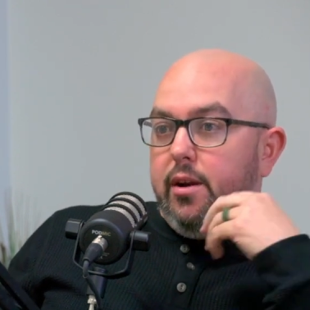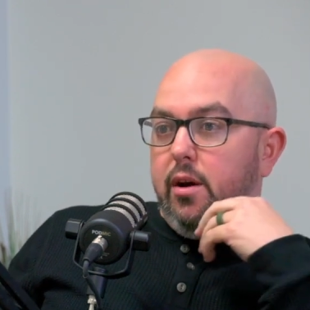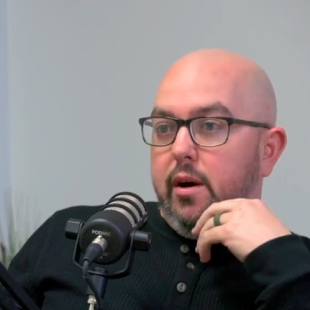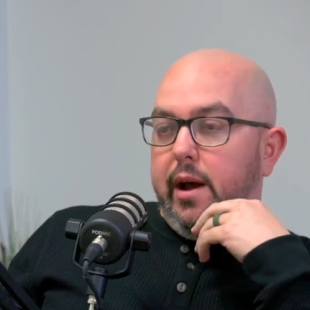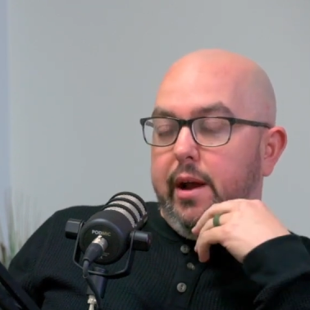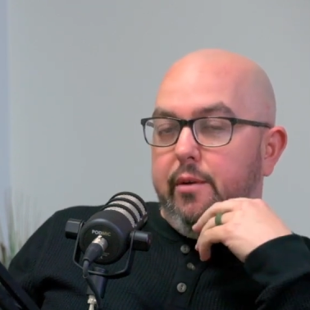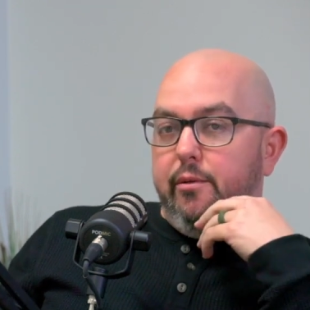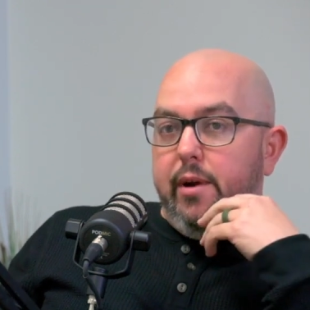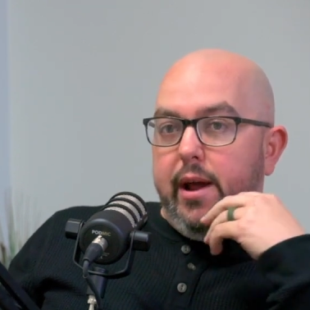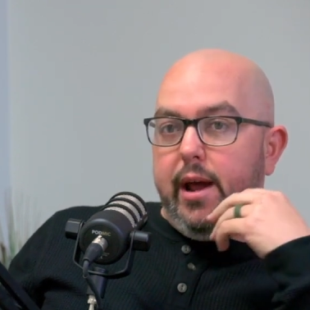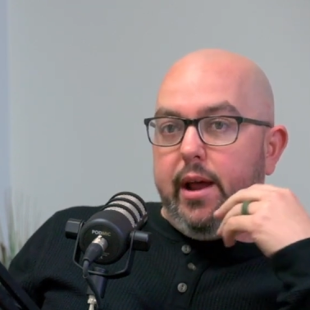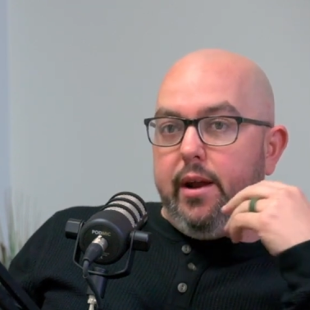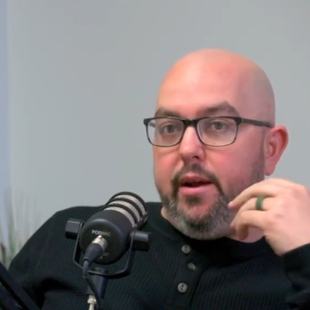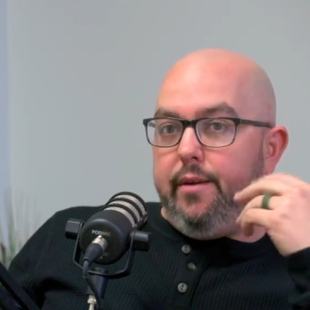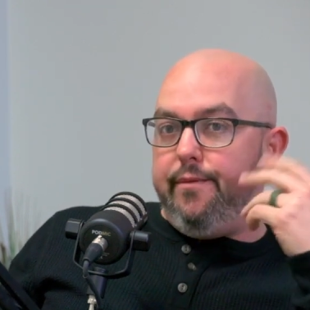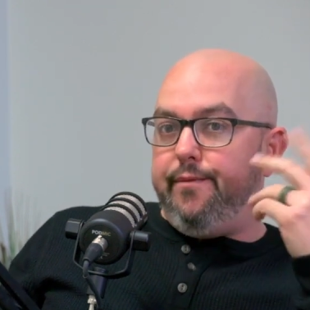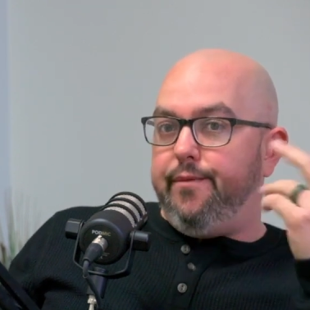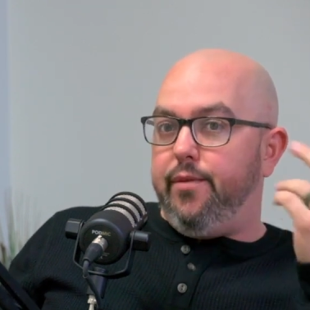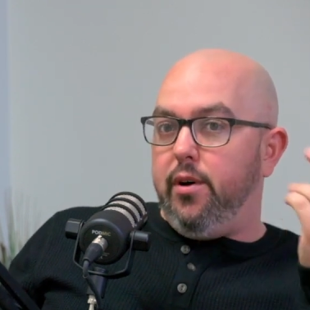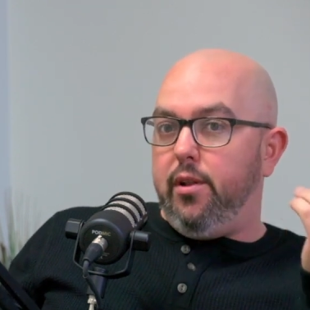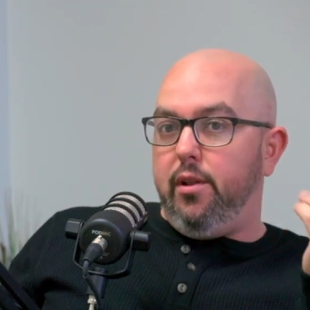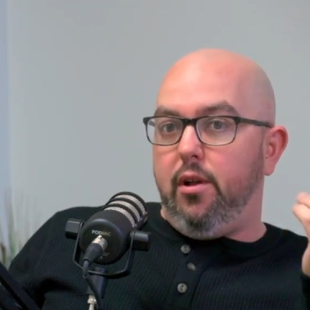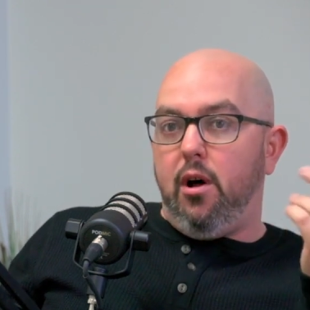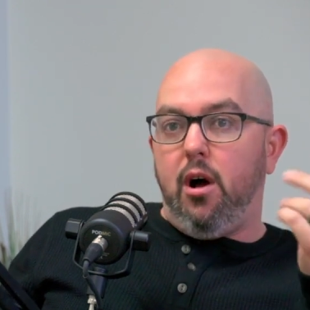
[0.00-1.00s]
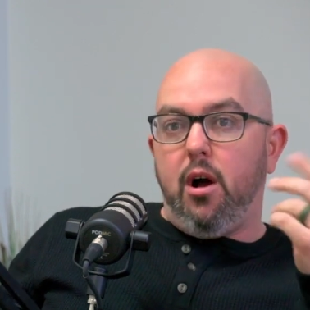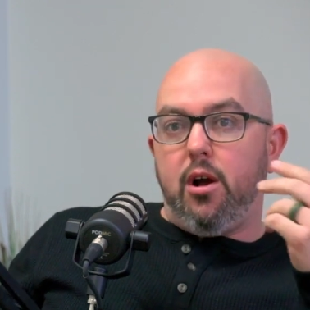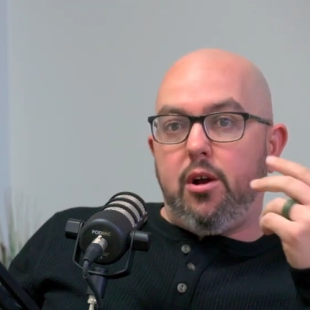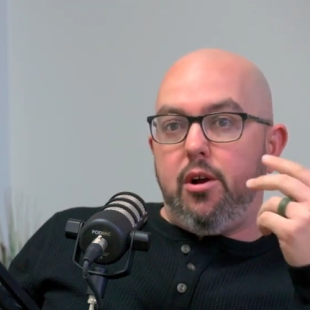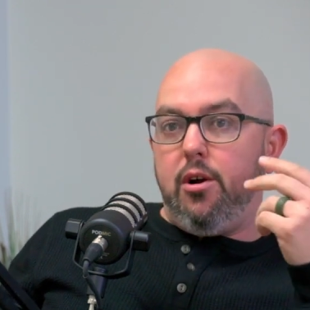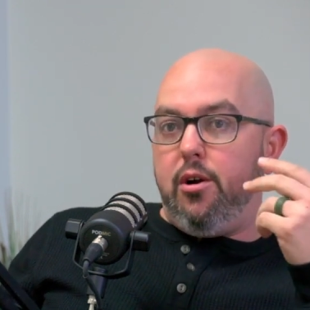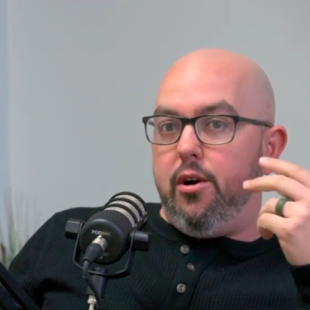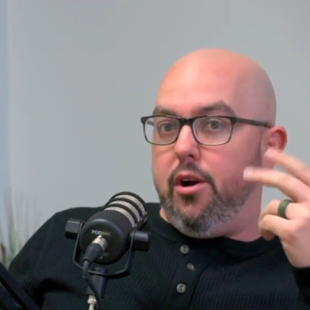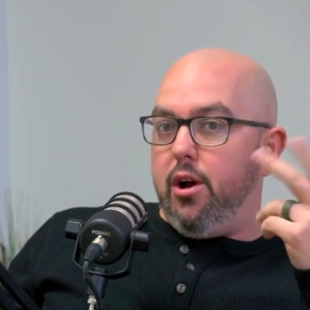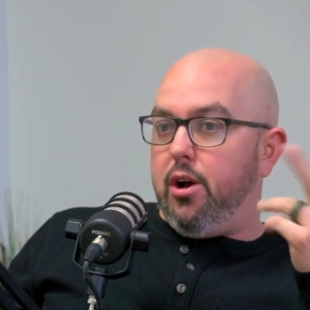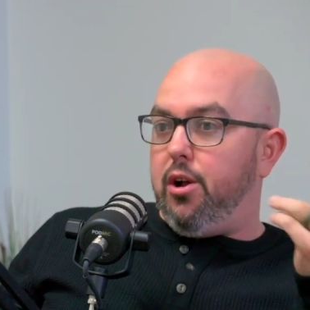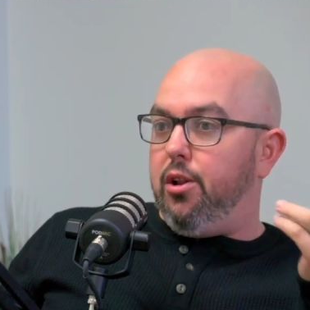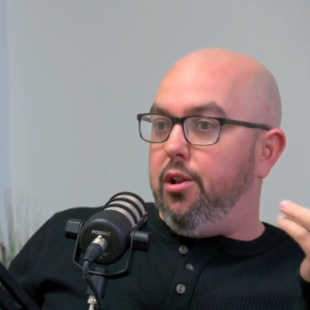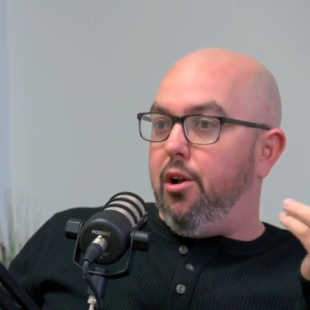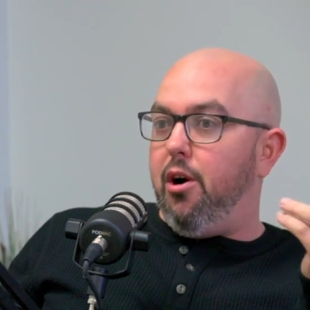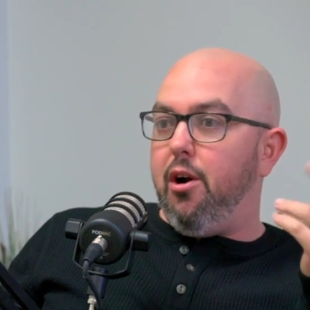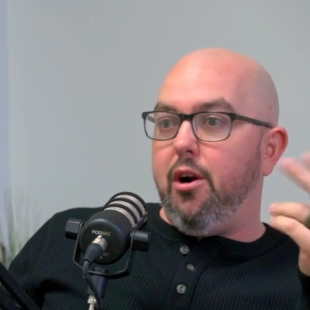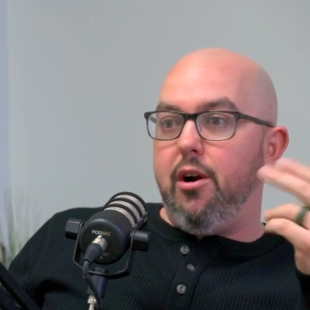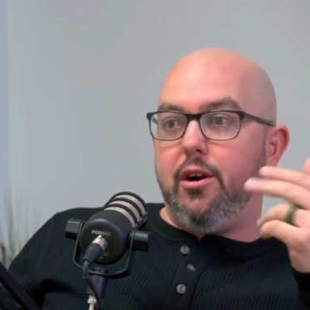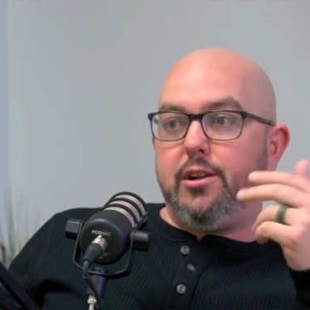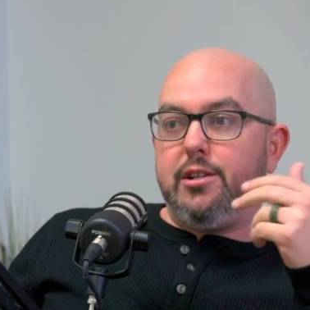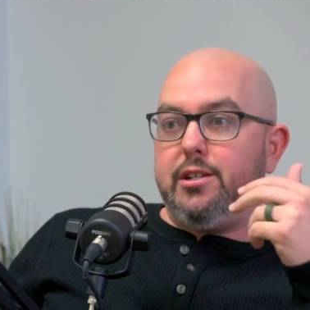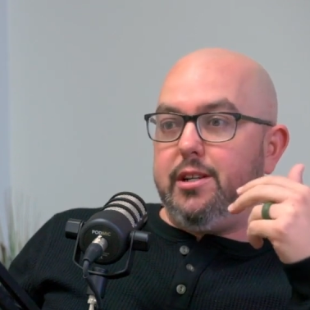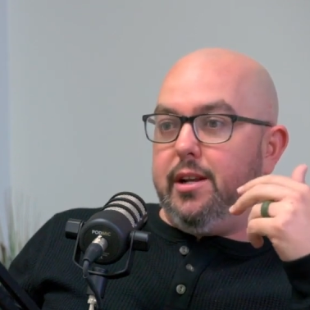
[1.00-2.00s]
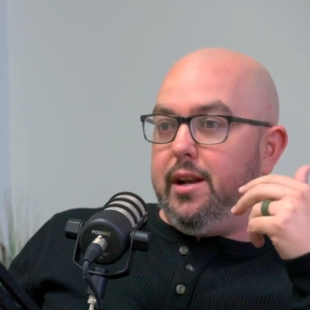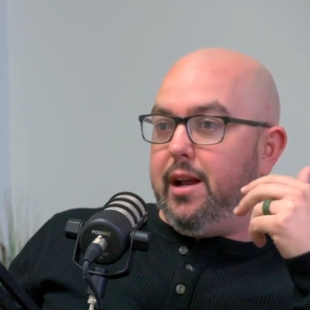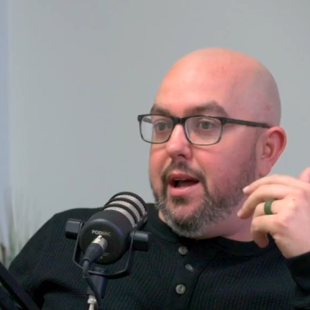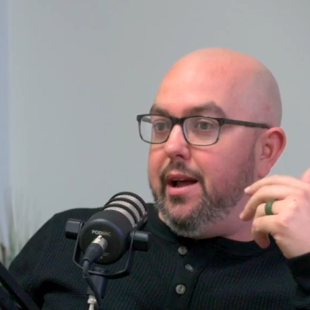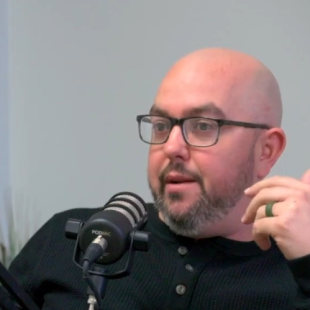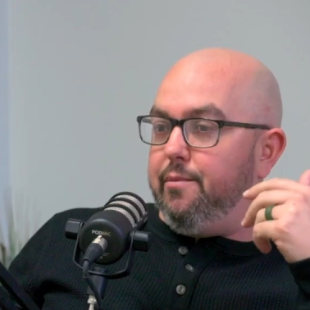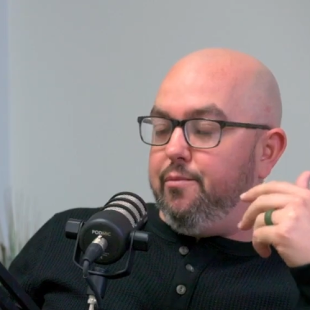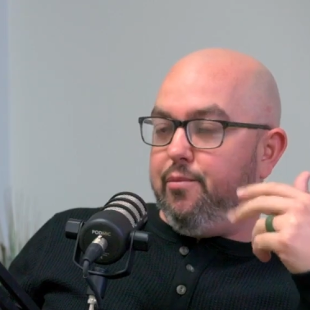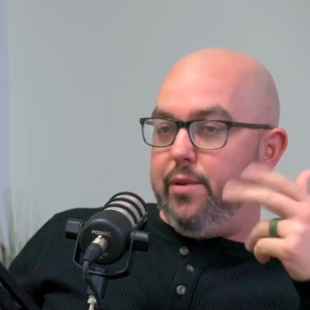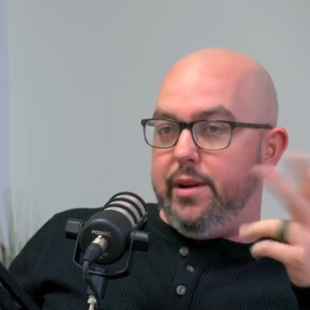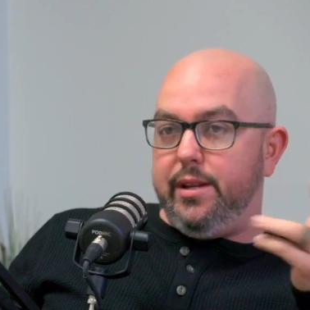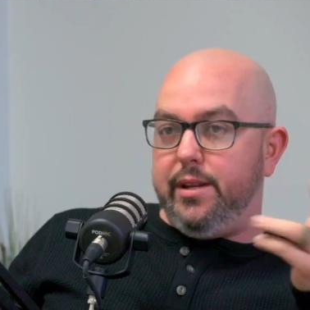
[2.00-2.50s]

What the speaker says: I ran a Foot Locker and a Clark's, and I